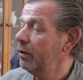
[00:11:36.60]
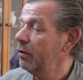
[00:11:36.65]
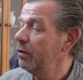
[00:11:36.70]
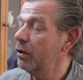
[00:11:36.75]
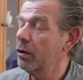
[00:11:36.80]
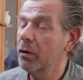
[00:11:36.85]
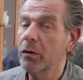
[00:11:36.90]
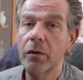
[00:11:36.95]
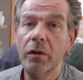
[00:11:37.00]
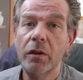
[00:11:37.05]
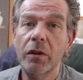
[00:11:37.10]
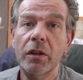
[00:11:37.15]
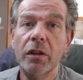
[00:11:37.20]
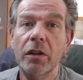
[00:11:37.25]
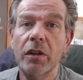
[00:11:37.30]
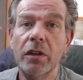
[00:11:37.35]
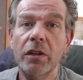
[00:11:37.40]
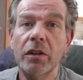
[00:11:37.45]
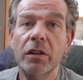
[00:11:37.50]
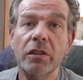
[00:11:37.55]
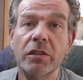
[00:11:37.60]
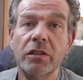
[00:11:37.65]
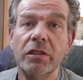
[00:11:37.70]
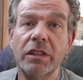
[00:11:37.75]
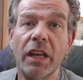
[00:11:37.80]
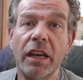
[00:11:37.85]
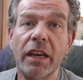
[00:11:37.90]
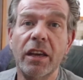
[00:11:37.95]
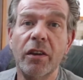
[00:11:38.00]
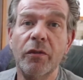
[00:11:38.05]
So
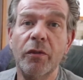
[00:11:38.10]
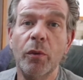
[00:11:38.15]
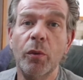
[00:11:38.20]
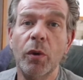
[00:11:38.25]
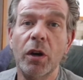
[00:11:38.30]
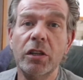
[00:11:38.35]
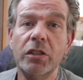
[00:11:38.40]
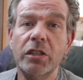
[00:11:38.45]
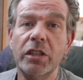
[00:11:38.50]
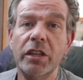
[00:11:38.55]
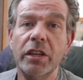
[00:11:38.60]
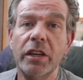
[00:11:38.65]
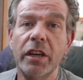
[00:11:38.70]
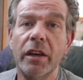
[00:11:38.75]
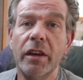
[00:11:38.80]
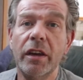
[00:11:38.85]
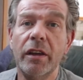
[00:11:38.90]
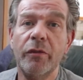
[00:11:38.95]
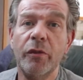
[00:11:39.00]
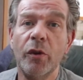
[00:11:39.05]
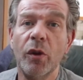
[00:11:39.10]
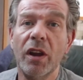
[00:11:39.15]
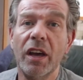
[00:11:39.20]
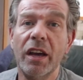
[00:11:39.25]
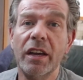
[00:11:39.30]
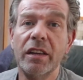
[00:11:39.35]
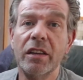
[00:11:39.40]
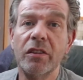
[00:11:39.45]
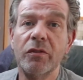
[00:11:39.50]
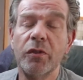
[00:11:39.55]
thank you for watching, and if you
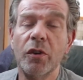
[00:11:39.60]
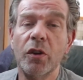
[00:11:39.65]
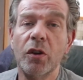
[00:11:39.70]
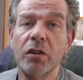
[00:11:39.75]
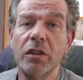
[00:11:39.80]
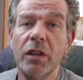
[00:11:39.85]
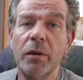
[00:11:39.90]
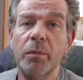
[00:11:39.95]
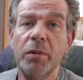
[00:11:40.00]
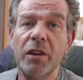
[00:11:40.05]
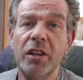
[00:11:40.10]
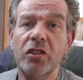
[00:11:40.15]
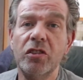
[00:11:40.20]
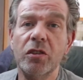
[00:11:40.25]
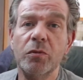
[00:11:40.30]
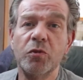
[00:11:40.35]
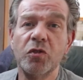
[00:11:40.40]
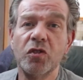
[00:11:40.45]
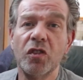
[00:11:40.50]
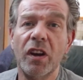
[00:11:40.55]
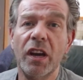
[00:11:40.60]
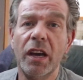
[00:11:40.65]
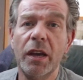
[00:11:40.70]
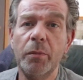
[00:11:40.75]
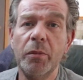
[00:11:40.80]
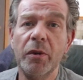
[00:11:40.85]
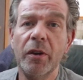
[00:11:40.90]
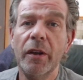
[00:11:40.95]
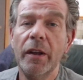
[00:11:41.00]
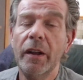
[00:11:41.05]
like this vlog, then please
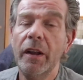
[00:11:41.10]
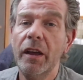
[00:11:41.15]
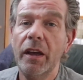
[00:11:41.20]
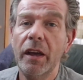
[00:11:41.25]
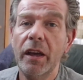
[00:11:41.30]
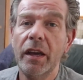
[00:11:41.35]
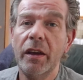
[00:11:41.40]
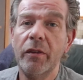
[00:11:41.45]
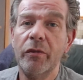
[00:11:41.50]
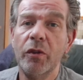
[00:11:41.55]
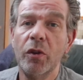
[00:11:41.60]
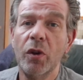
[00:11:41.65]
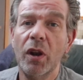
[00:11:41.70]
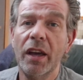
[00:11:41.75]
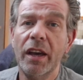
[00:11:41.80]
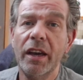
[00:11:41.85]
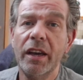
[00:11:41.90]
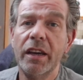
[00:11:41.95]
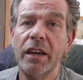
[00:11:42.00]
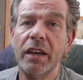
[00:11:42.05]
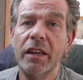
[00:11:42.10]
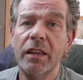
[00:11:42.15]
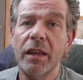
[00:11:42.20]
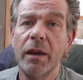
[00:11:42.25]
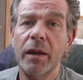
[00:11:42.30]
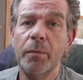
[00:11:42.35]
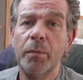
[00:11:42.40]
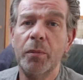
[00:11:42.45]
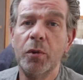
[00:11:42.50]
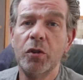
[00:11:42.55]
subscribe. If you like it,
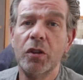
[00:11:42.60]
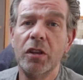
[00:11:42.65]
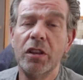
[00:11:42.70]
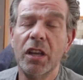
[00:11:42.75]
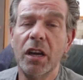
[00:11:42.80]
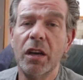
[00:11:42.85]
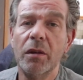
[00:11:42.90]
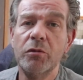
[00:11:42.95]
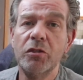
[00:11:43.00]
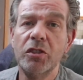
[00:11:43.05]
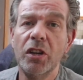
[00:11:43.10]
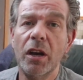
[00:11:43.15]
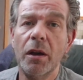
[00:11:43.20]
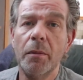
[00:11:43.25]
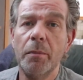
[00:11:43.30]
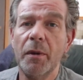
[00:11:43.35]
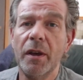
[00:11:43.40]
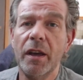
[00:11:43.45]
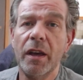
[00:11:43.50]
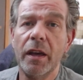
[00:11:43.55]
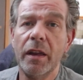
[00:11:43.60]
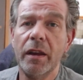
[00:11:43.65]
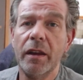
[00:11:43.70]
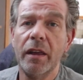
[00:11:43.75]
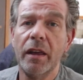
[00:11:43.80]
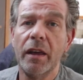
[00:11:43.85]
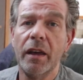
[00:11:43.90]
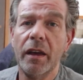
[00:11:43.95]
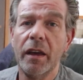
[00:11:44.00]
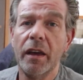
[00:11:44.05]
then put the thumbs up, and
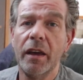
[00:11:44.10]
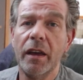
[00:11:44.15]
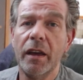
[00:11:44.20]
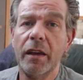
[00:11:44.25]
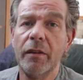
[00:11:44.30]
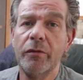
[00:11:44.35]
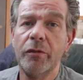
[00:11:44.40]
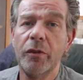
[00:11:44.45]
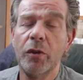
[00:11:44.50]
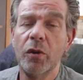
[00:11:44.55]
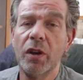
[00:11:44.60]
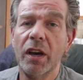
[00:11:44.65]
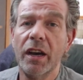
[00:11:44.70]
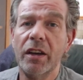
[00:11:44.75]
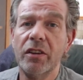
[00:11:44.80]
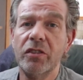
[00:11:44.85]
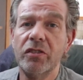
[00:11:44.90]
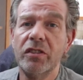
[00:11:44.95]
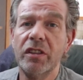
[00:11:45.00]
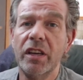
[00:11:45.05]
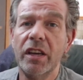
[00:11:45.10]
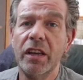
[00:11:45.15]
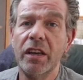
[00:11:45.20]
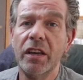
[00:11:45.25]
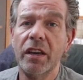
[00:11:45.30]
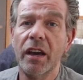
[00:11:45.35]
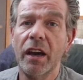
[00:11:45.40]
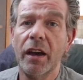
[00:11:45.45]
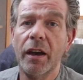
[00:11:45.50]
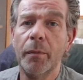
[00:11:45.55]
if you guys
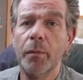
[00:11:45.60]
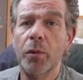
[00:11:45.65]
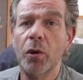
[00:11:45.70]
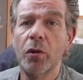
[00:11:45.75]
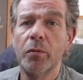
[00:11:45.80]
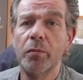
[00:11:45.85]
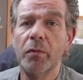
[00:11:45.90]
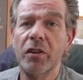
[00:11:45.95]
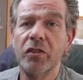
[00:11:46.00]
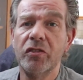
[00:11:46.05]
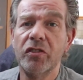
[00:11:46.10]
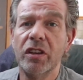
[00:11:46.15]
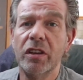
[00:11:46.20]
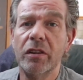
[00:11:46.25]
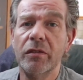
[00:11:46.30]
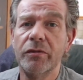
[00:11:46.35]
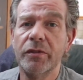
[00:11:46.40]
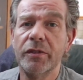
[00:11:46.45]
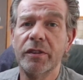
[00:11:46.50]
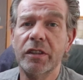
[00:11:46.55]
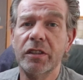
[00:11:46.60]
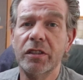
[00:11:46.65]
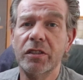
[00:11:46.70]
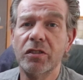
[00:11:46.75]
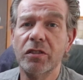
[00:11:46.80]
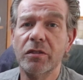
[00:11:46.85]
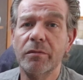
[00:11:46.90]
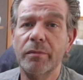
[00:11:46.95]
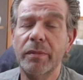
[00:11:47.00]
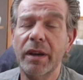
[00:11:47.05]
think I bought myself
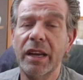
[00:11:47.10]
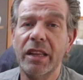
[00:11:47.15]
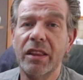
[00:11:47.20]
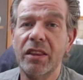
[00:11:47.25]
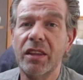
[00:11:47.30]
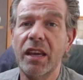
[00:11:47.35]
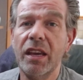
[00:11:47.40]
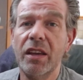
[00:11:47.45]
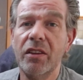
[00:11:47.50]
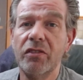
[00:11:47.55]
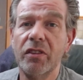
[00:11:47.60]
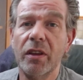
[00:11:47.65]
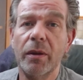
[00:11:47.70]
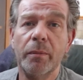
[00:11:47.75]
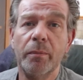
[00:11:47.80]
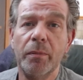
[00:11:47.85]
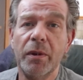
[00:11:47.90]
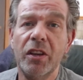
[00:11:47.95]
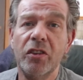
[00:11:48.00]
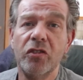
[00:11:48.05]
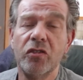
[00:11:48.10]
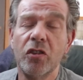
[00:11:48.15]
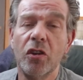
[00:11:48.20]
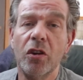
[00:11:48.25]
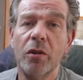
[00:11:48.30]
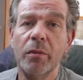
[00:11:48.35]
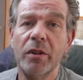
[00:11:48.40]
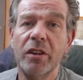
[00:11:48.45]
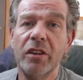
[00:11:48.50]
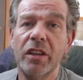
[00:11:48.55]
some bad things, then please
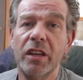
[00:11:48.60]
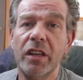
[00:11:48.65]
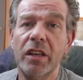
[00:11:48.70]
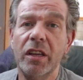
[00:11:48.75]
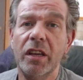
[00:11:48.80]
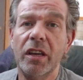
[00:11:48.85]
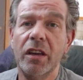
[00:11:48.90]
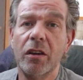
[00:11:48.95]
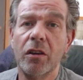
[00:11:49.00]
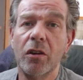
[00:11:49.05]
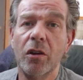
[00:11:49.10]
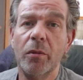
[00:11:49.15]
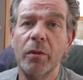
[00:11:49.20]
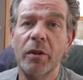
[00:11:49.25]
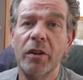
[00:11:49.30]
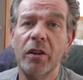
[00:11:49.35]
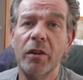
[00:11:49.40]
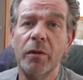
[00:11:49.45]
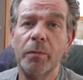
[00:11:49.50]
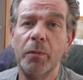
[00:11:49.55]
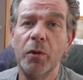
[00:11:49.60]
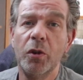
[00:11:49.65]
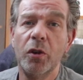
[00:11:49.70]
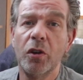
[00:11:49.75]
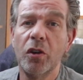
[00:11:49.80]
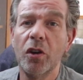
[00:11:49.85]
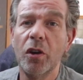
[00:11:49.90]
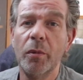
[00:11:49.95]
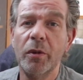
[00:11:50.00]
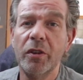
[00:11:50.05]
put a
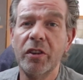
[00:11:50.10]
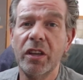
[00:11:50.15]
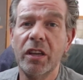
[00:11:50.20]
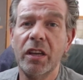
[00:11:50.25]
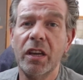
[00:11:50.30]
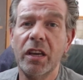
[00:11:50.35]
comment